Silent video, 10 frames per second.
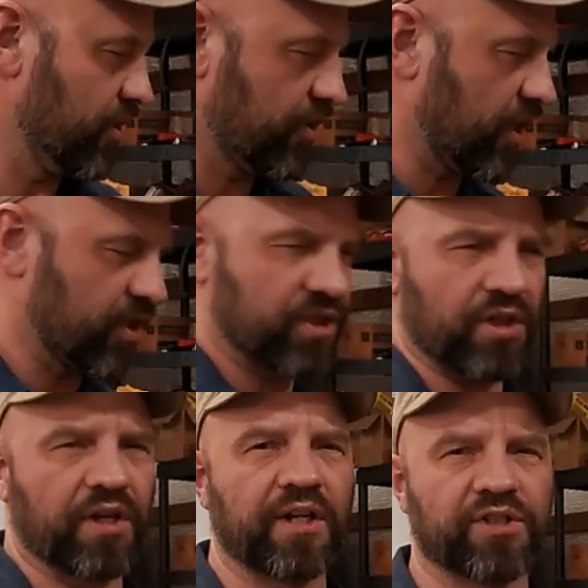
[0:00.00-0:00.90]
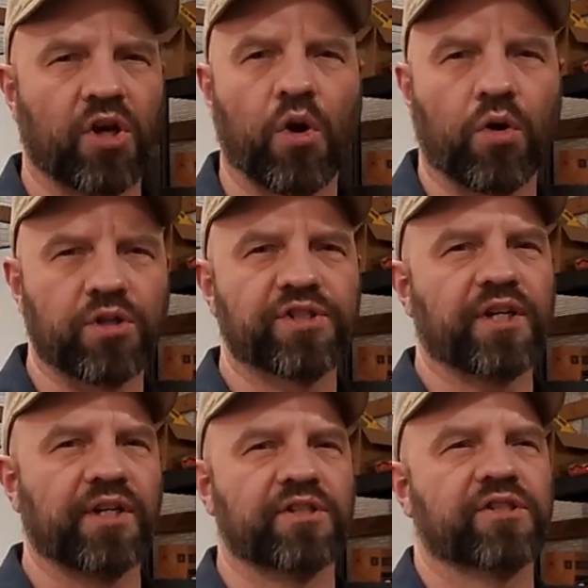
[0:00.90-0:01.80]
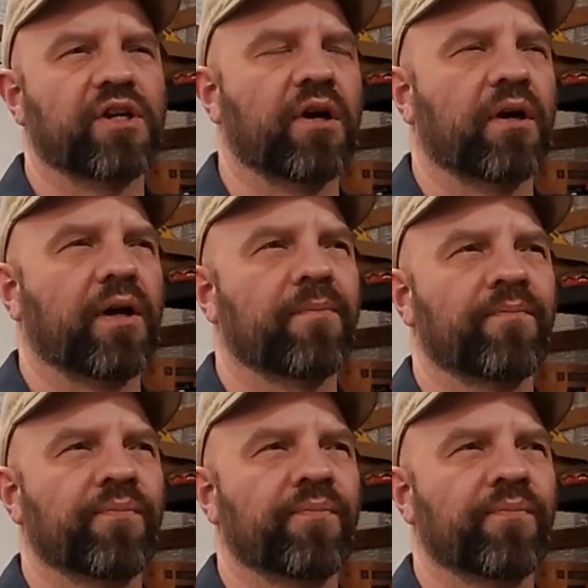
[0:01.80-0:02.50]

this thing's sucking as hard as it can suck.